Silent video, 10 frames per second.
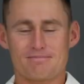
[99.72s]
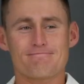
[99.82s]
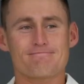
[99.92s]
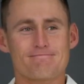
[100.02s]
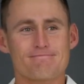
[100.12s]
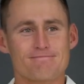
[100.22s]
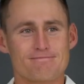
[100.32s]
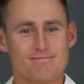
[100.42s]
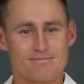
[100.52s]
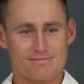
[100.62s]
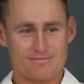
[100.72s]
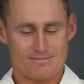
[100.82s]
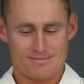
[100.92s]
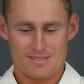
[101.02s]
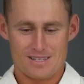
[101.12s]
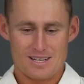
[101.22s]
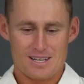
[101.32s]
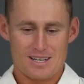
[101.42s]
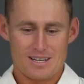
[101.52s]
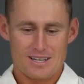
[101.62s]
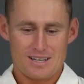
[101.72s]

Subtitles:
This person isn't speaking.